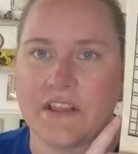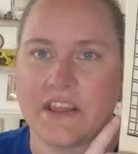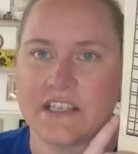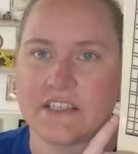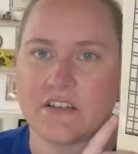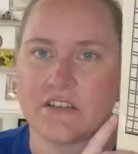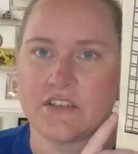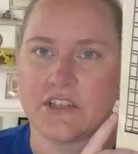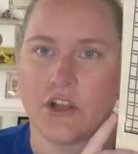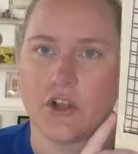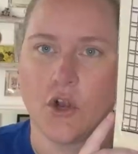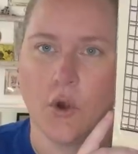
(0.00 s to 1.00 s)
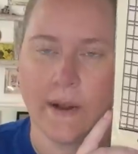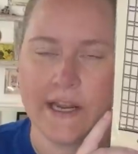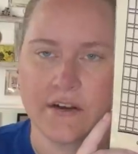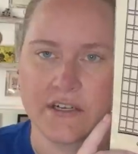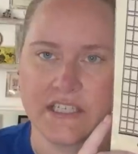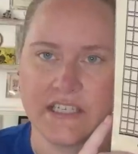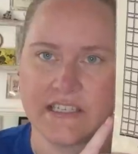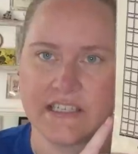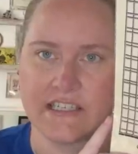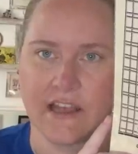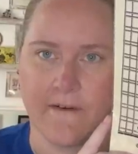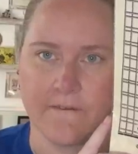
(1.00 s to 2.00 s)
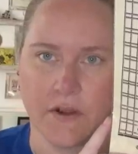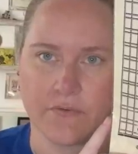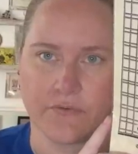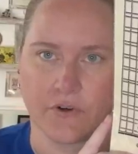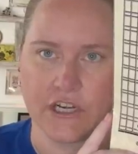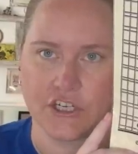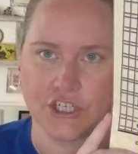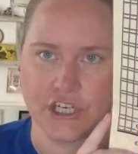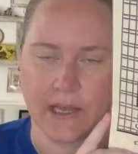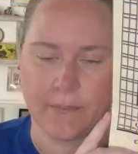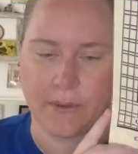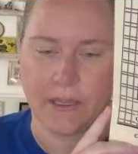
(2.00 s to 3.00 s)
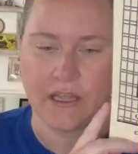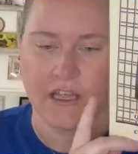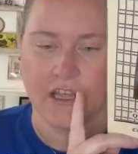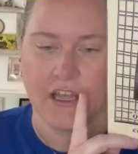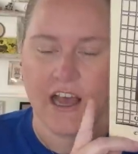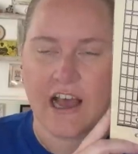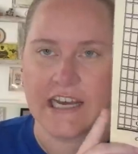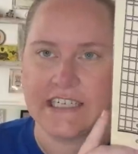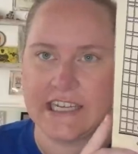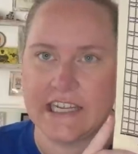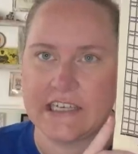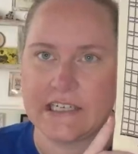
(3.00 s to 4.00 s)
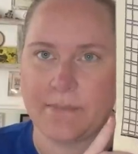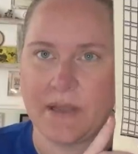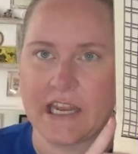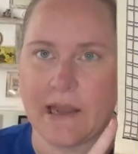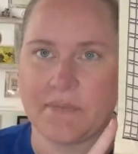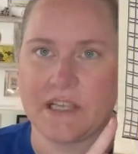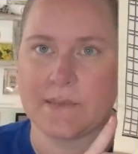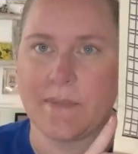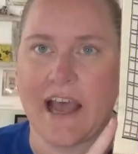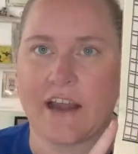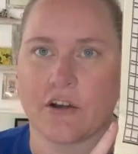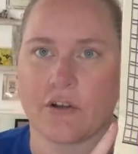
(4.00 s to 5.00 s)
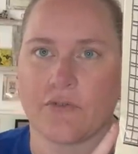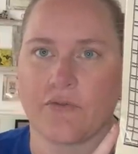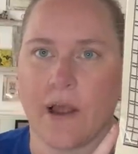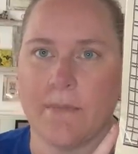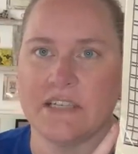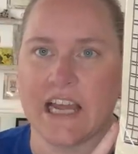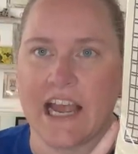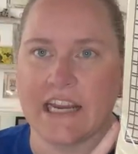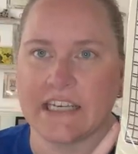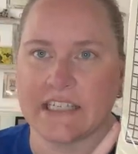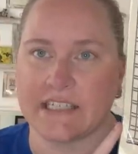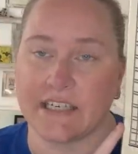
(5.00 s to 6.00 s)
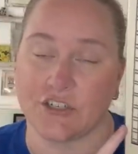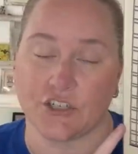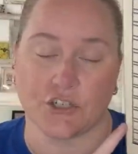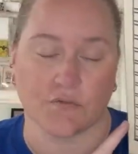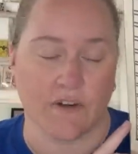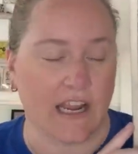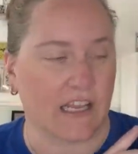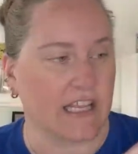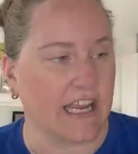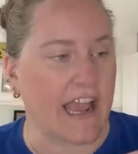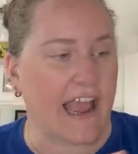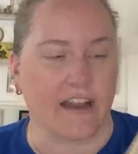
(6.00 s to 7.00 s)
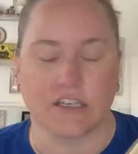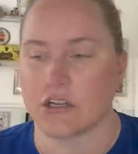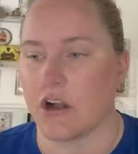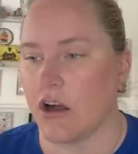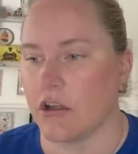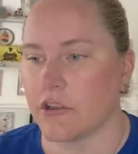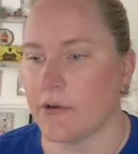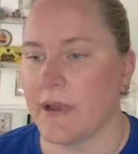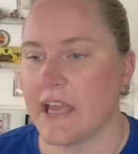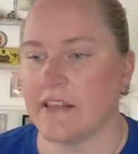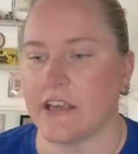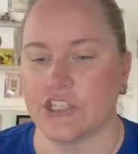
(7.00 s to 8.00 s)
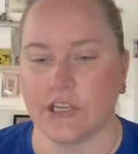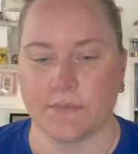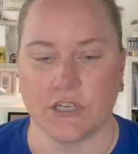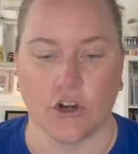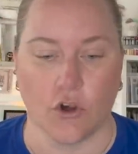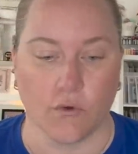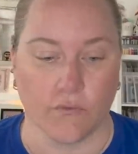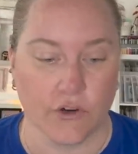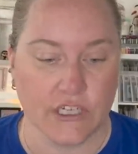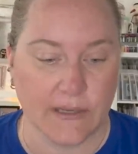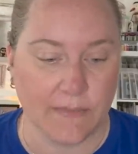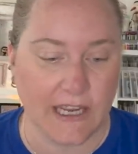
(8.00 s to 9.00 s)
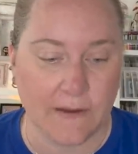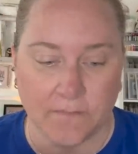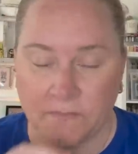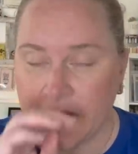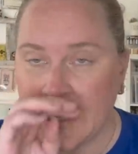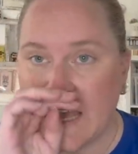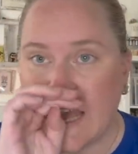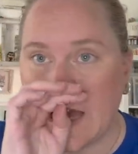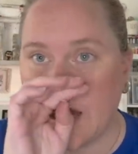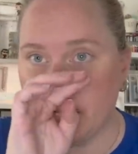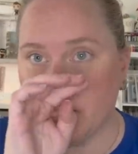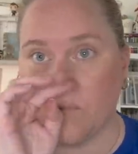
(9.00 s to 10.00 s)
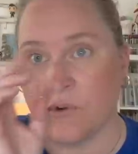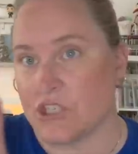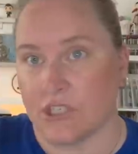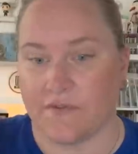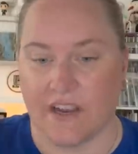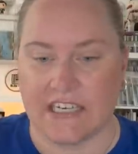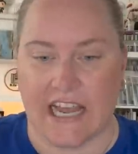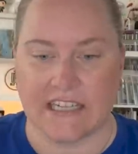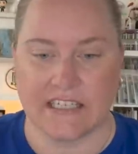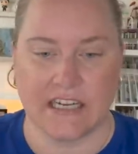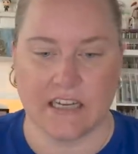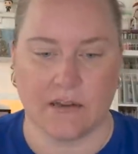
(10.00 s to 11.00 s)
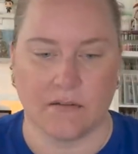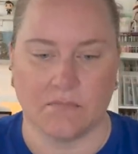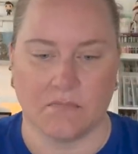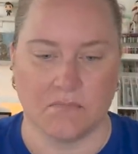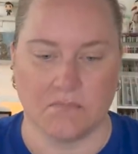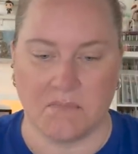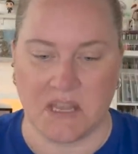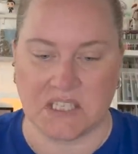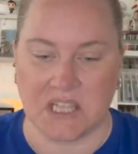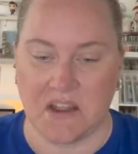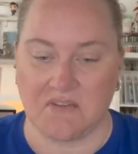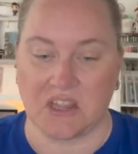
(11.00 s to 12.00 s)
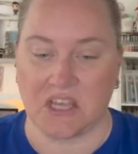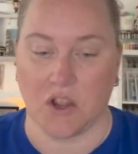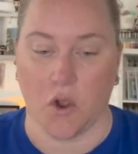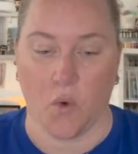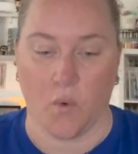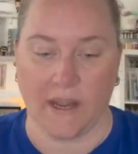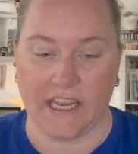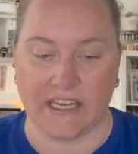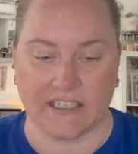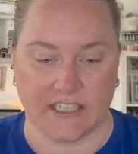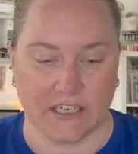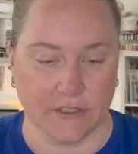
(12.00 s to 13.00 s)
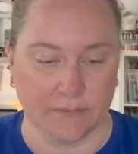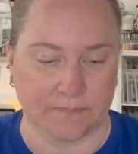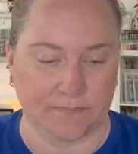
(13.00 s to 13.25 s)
Thistles Quaker Seasons of Friendship. I did pick up this pattern from Dying to Stitch directly. I had to call them and they shipped it over to me, which is fantastic. Makes everything way easier.